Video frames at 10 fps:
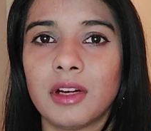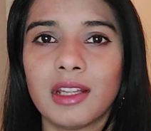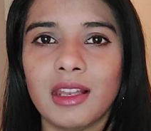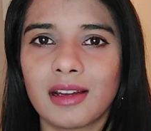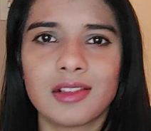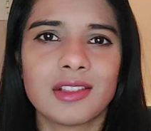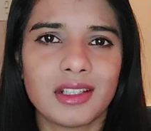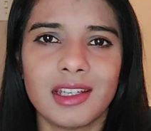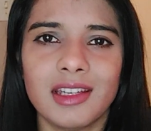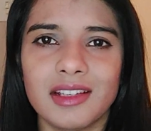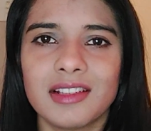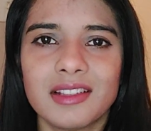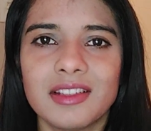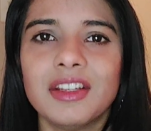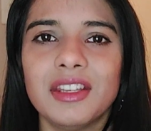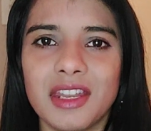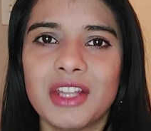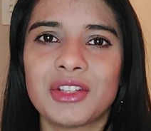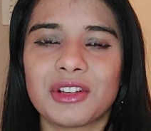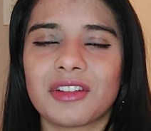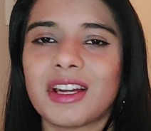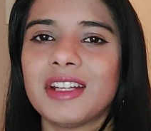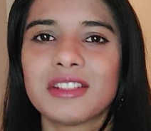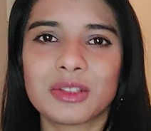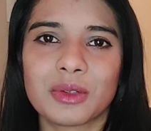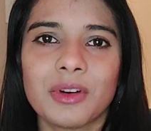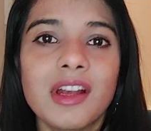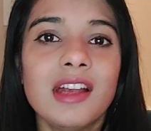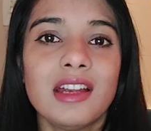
but electricity is nature right so